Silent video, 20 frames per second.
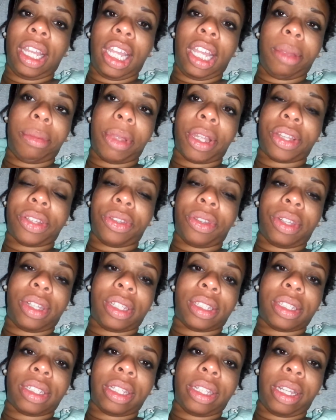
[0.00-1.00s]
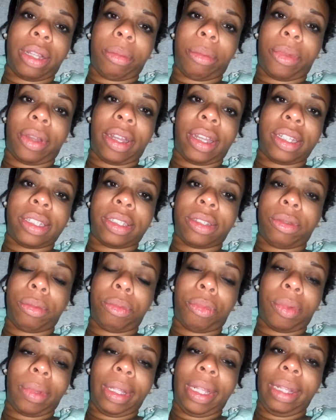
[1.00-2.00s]
and make sure that their brains don't
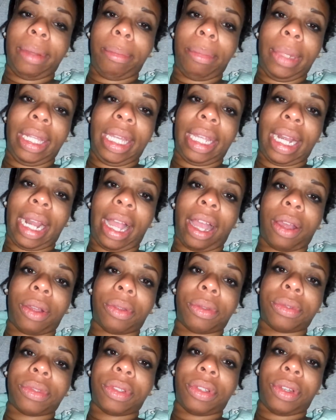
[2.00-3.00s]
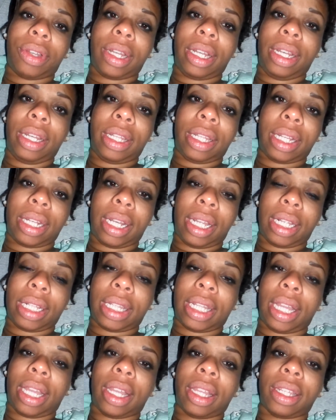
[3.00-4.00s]
bleed out or anything like
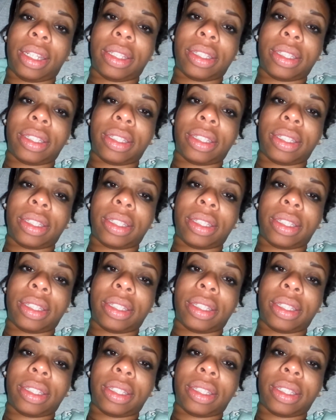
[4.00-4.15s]
that.